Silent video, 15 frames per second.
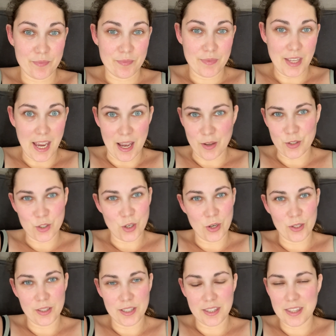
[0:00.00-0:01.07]
Yeah,
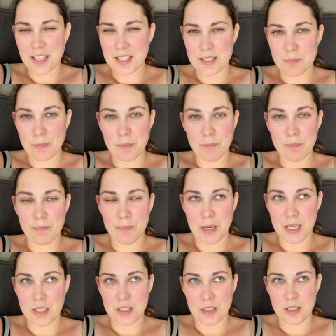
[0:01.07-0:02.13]
so there's
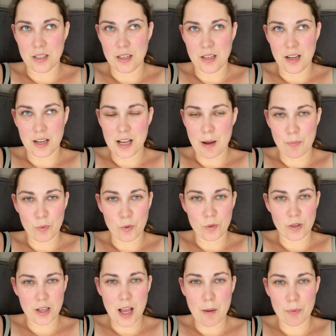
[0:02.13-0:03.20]
been a
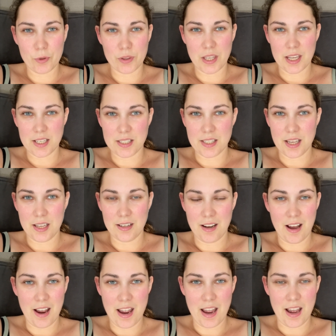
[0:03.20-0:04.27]
couple things that
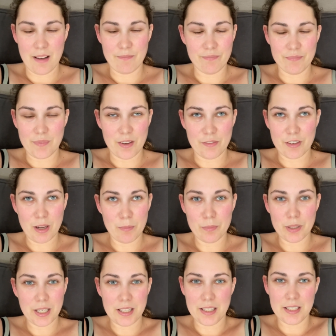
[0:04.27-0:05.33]
I
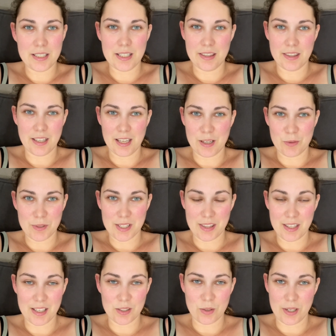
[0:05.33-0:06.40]
completely didn't think it was in
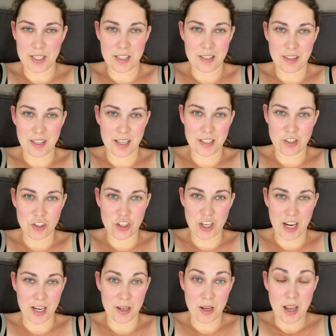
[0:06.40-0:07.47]
there, so I didn't think to
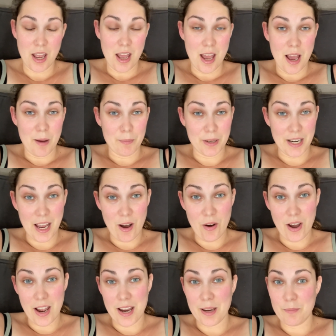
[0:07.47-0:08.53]
check. But now
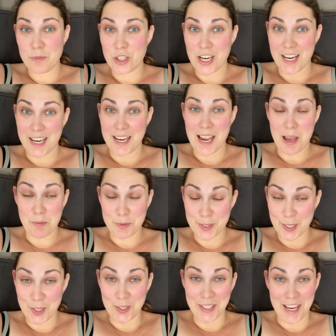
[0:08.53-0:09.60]
I am checking
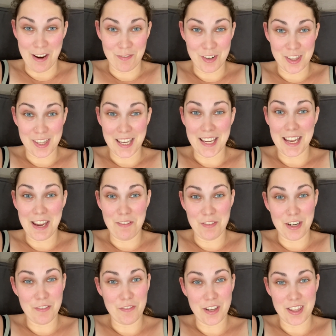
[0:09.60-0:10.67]
absolutely everything.
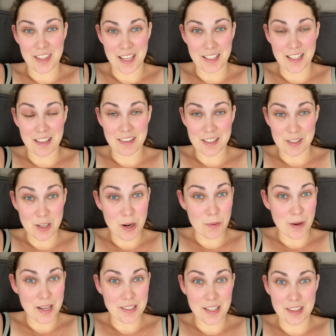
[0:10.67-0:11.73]
Even if I think that there's no
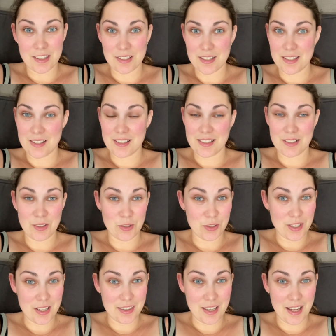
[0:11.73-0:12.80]
way that there's gluten
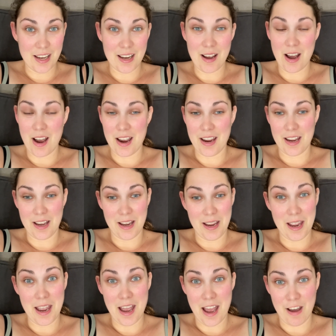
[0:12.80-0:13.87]
in there,
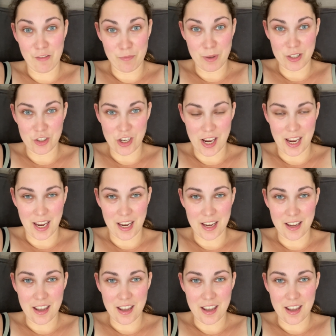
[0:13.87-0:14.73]
I have been checking.